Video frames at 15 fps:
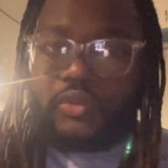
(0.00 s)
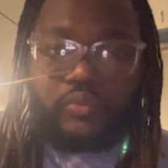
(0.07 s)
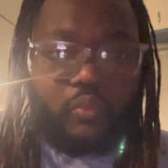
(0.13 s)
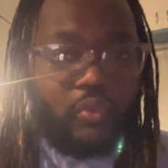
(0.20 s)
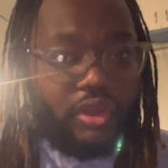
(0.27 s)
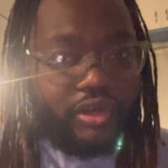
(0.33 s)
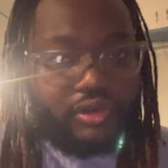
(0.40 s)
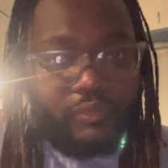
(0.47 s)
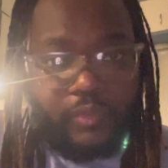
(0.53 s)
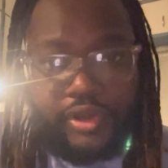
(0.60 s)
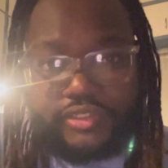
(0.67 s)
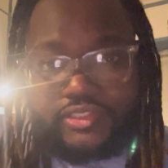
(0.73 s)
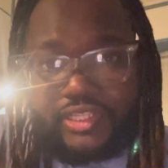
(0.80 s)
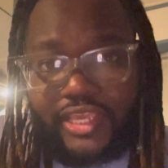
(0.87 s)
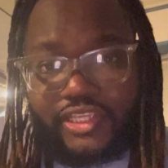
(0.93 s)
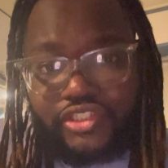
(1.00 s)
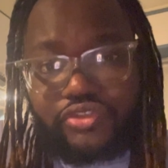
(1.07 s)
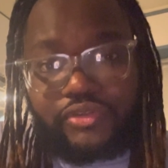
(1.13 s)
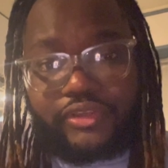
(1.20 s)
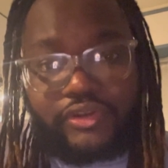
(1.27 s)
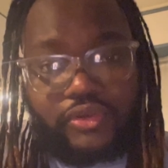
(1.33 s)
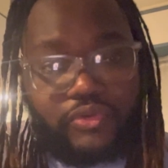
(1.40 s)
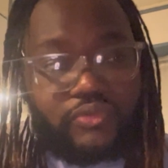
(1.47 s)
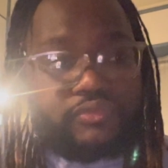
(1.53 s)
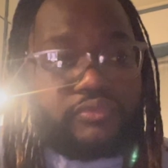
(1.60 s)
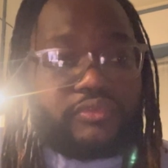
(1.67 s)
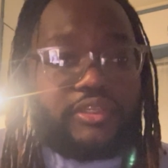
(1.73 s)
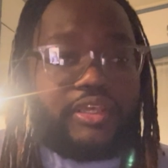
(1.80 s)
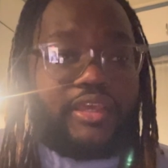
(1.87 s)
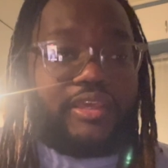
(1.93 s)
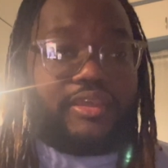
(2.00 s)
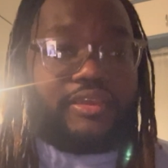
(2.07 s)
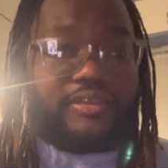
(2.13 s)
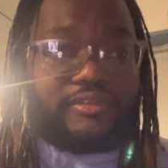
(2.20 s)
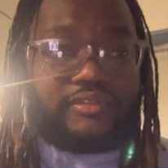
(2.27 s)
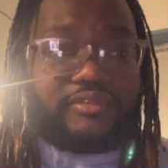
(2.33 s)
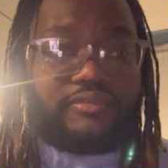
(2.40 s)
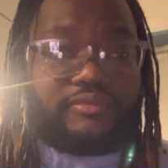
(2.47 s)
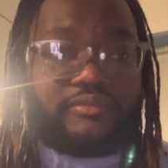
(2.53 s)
one of the worst things you can do is,